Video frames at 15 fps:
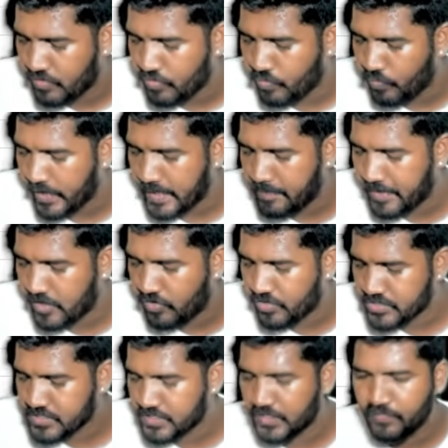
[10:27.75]
Why?
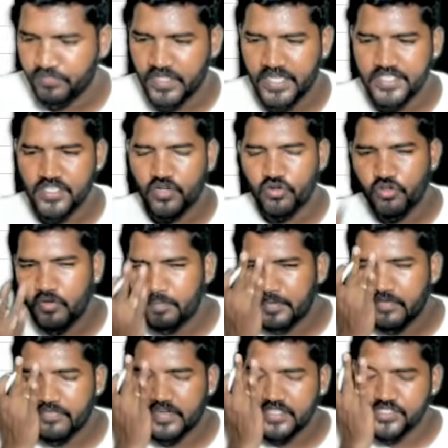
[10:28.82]
Because if there is a no
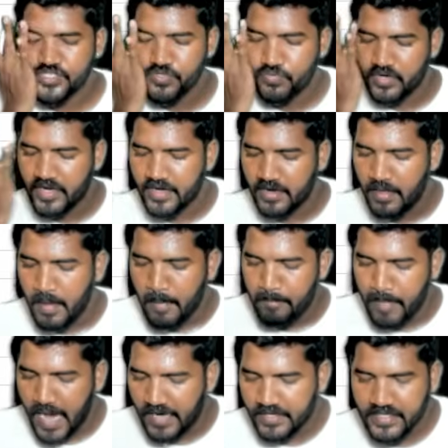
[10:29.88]
preference dividend,
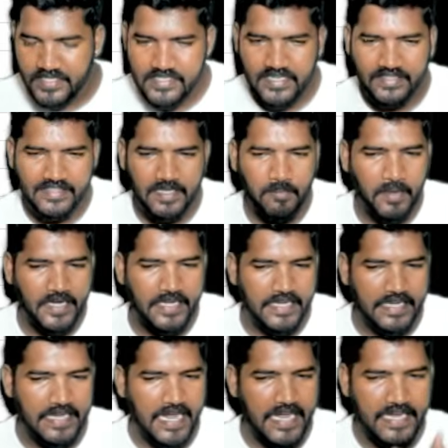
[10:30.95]
PAT is nothing but
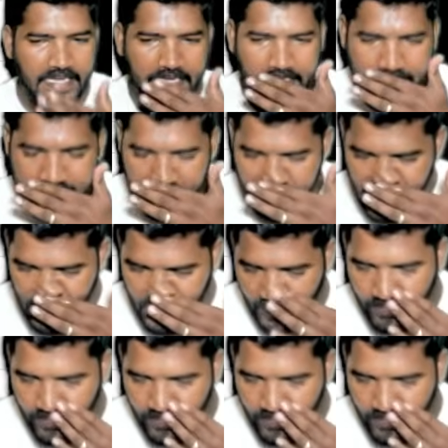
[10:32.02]
EA/ESH.